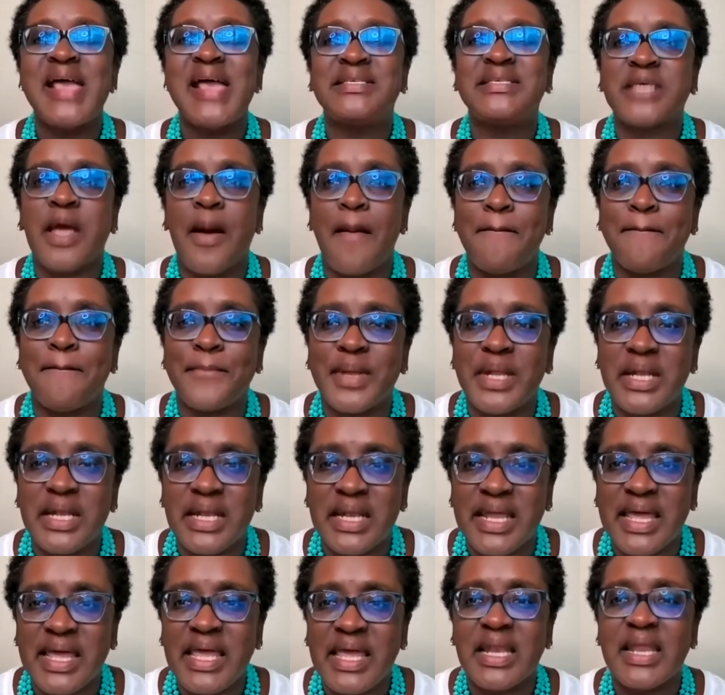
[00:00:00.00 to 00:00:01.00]
is
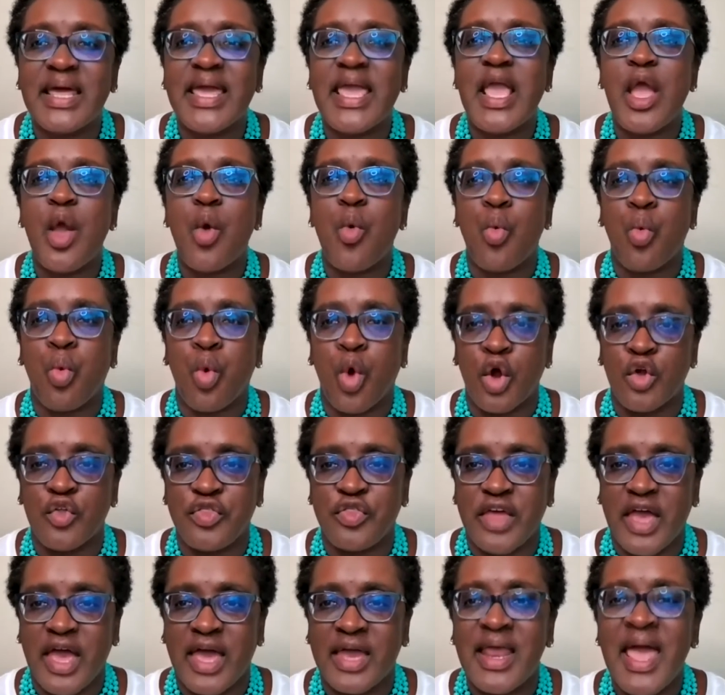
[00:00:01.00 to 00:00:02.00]
completely
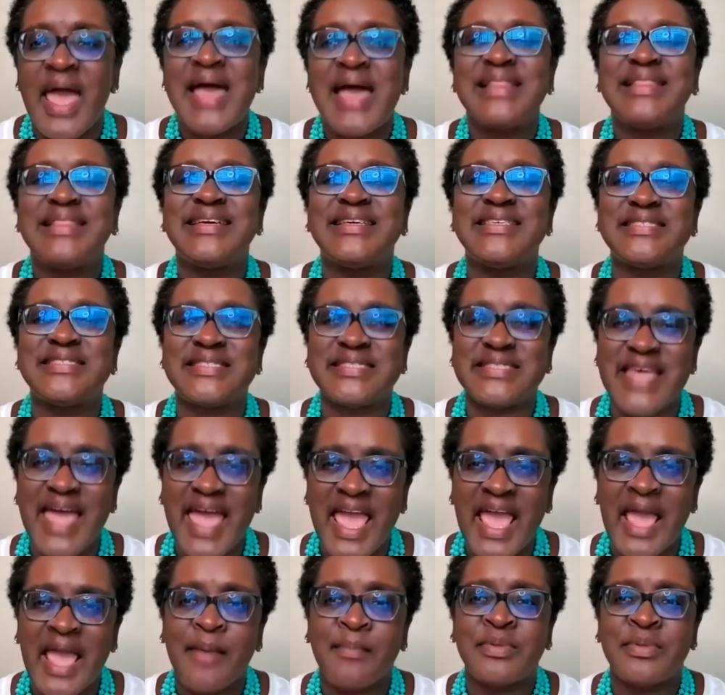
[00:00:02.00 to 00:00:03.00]
worth it the
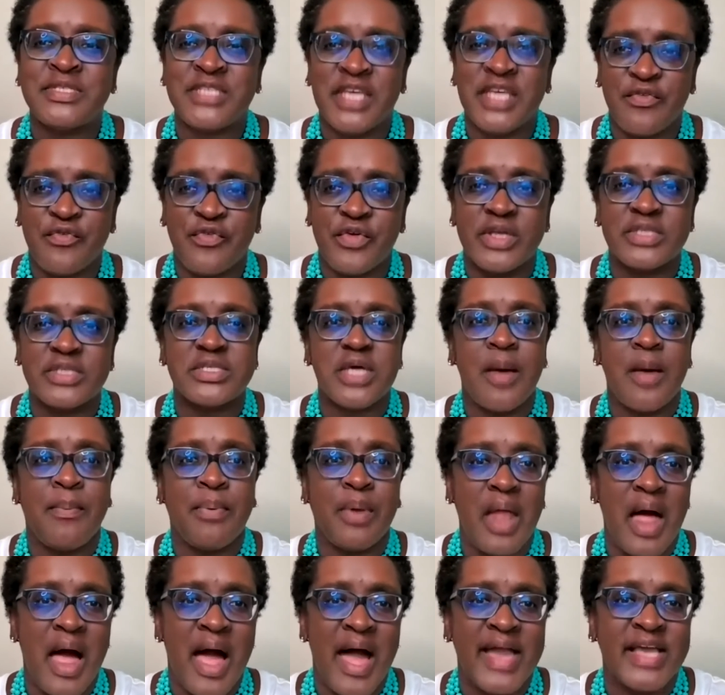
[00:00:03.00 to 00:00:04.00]
same difference
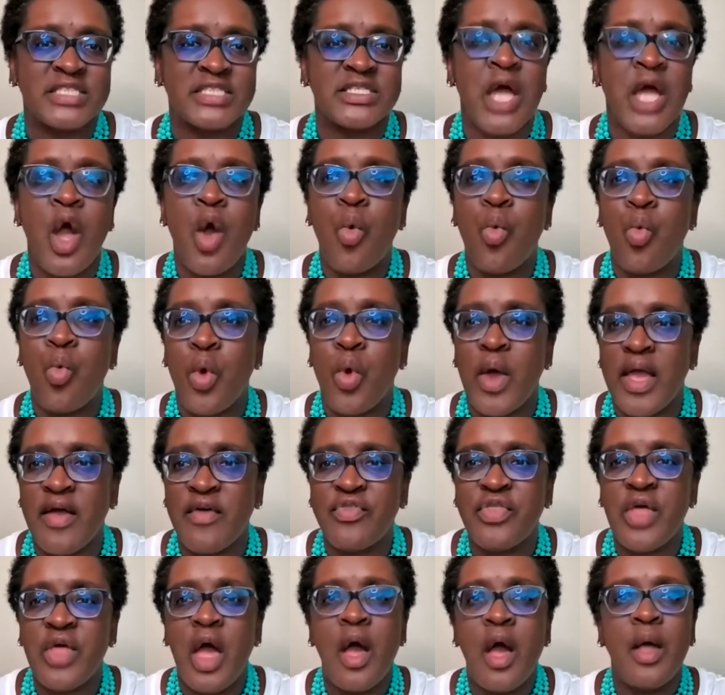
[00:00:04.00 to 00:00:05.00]
applies
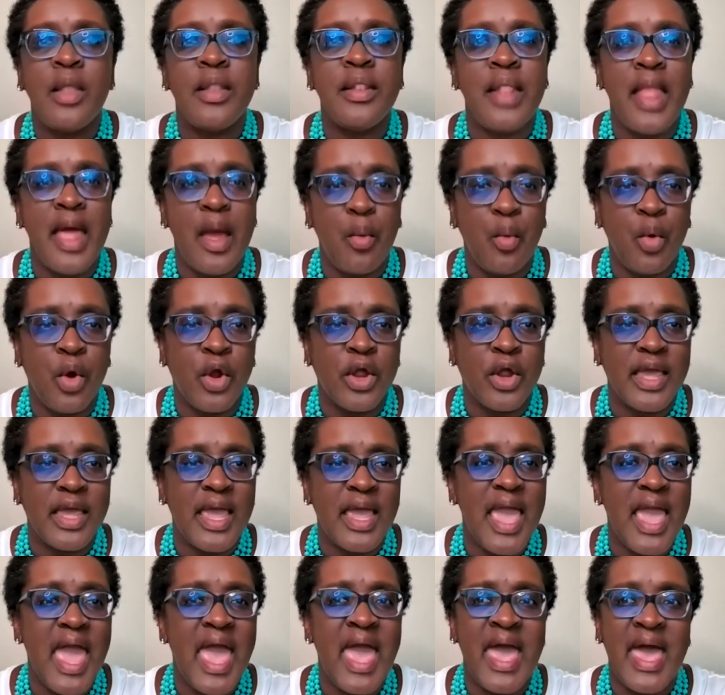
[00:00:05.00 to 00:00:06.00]
with
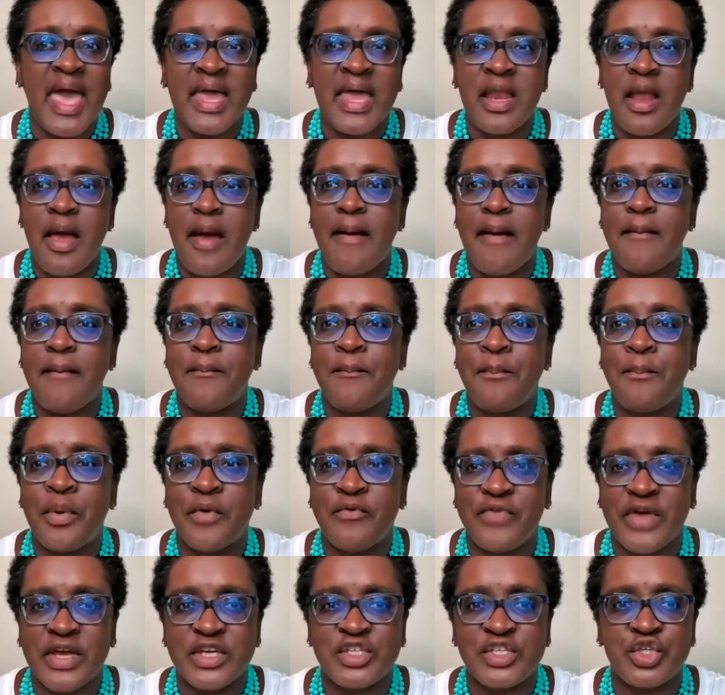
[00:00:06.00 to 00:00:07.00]
networking and
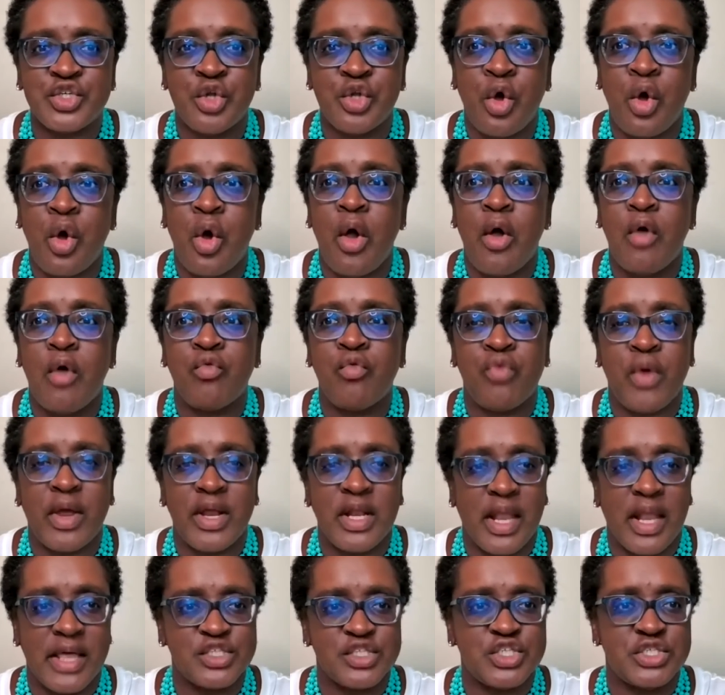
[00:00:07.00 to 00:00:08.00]
professional
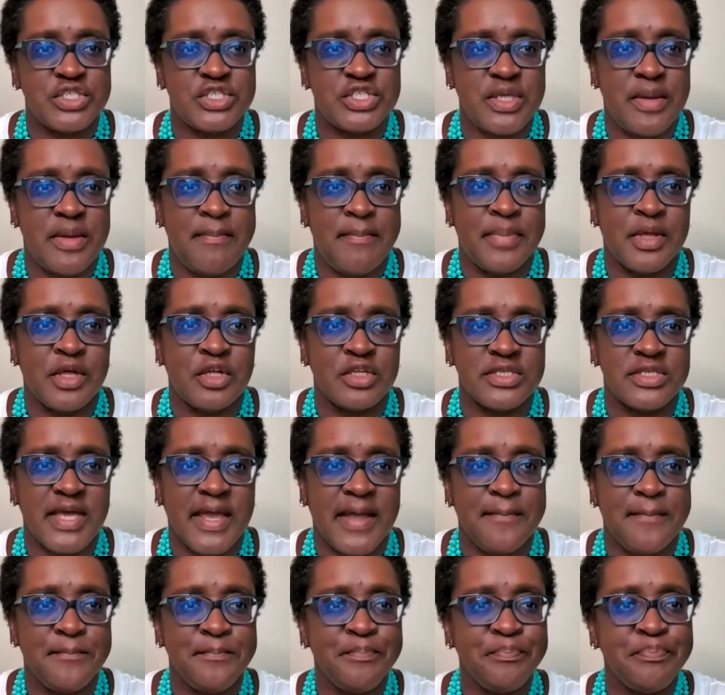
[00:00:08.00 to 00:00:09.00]
relationship
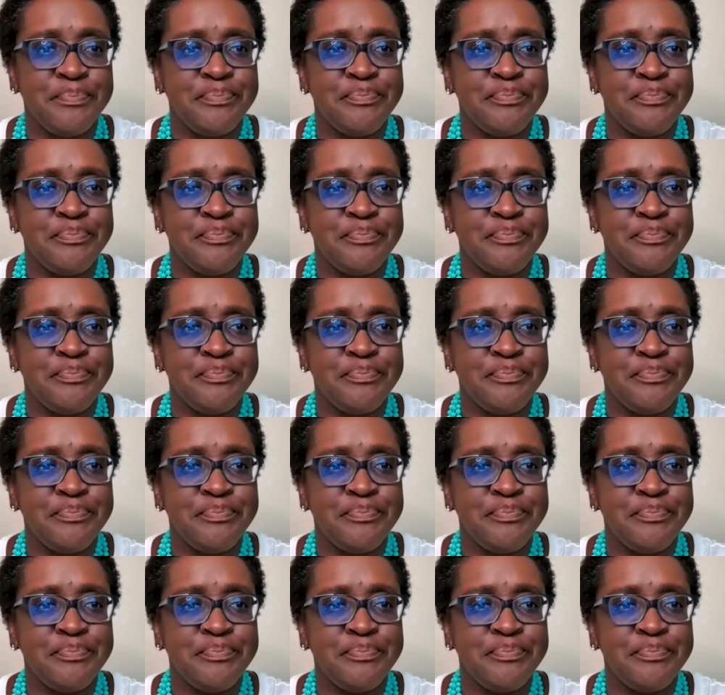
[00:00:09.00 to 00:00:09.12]
building.